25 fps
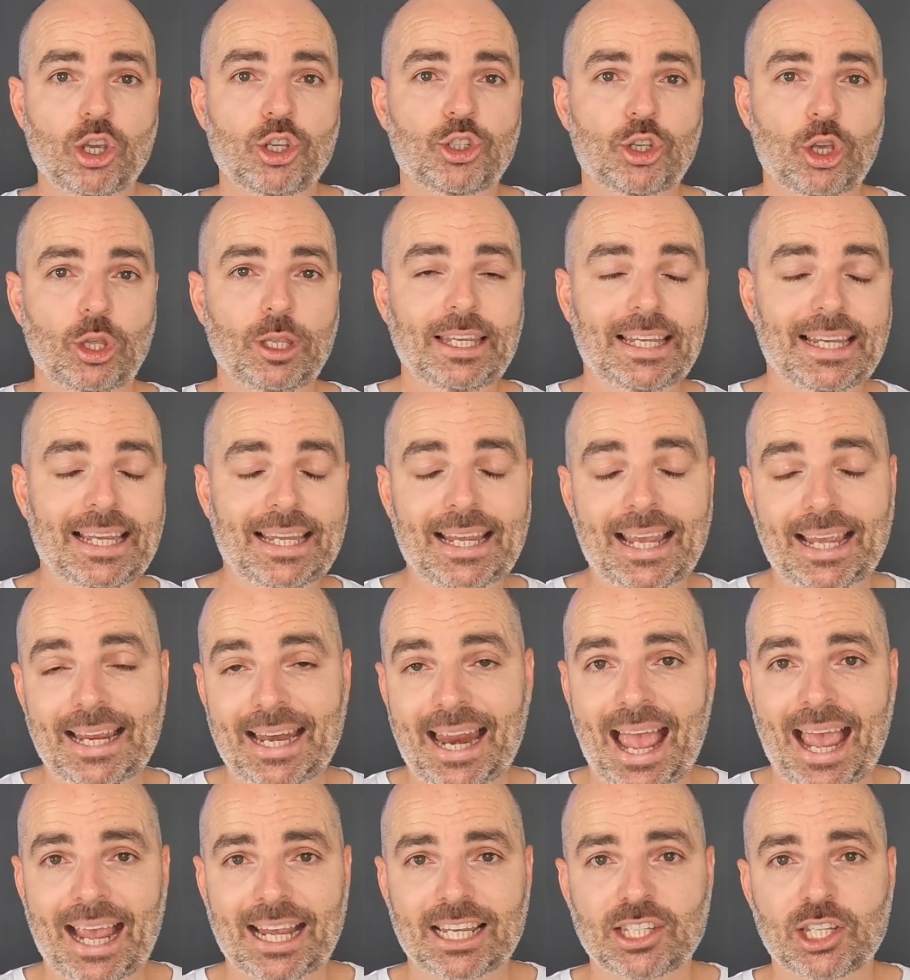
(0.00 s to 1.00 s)
so that you can
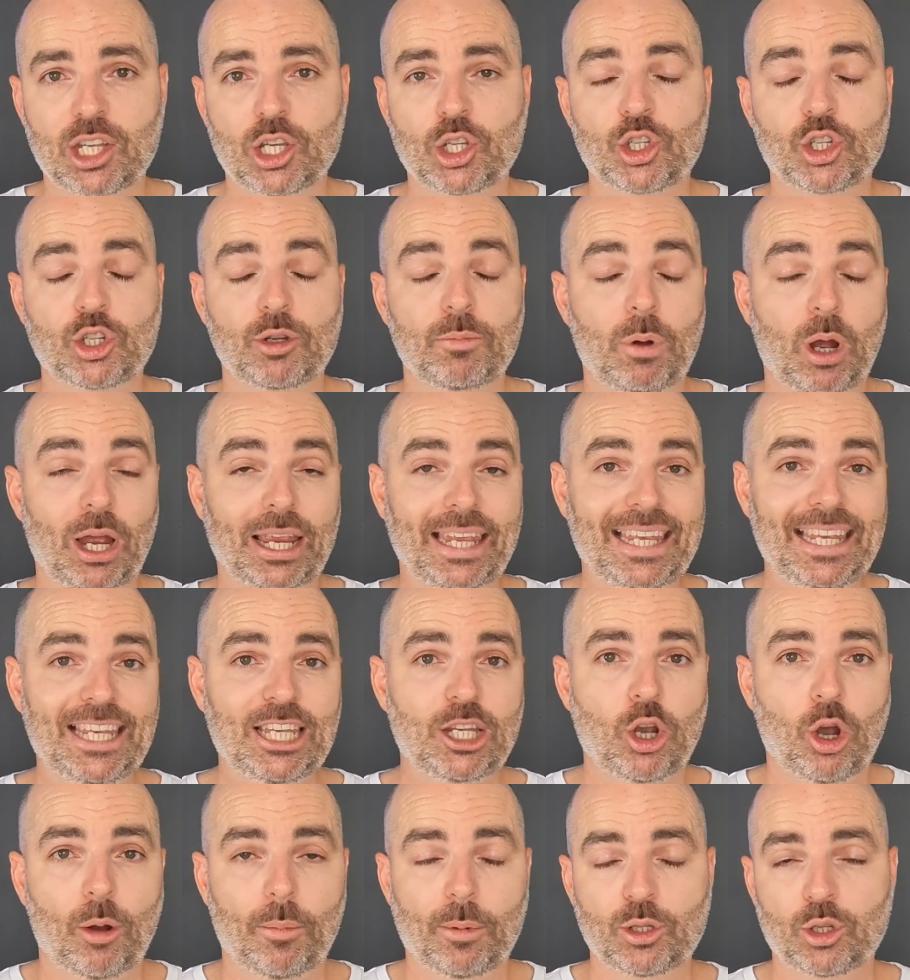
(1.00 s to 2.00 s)
get access to my
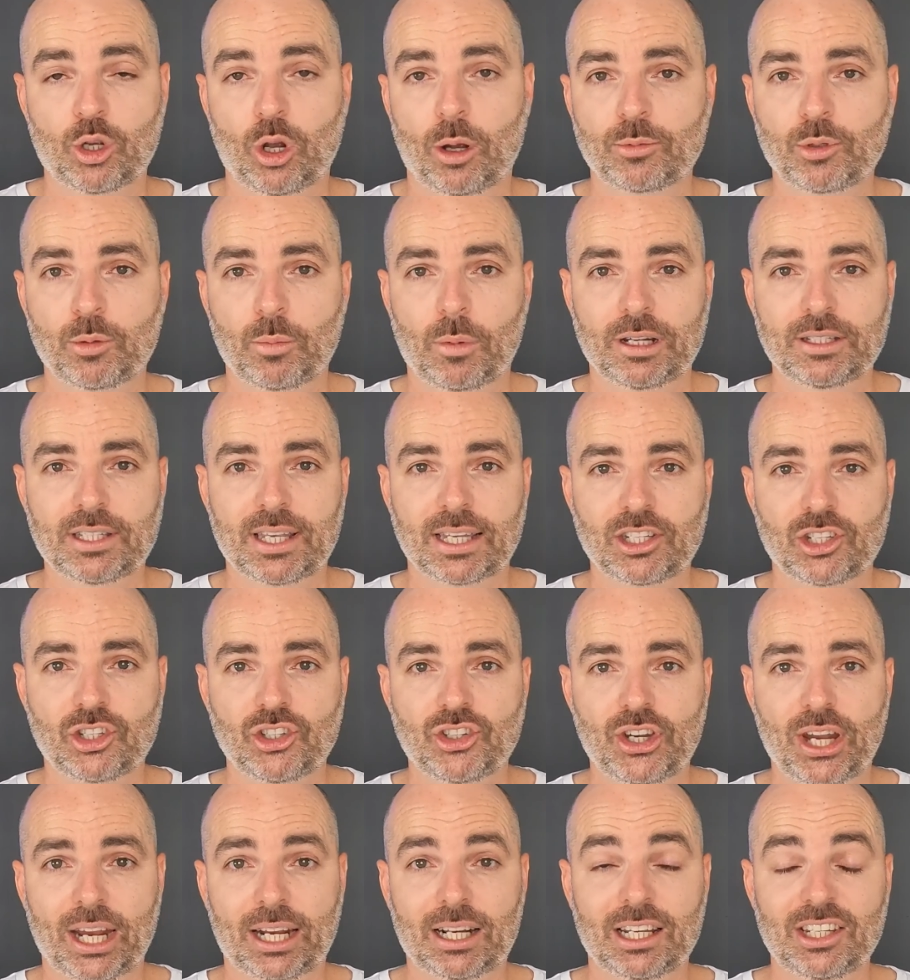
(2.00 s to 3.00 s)
e-commerce
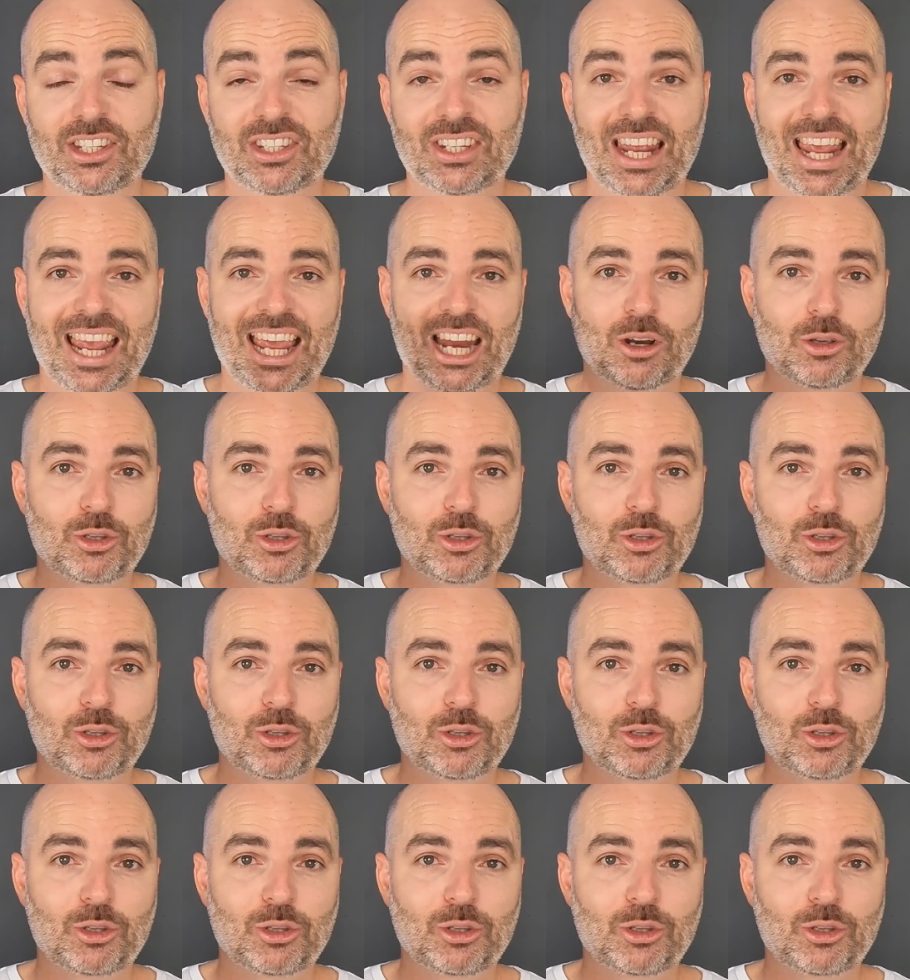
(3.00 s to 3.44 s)
optimization checklist.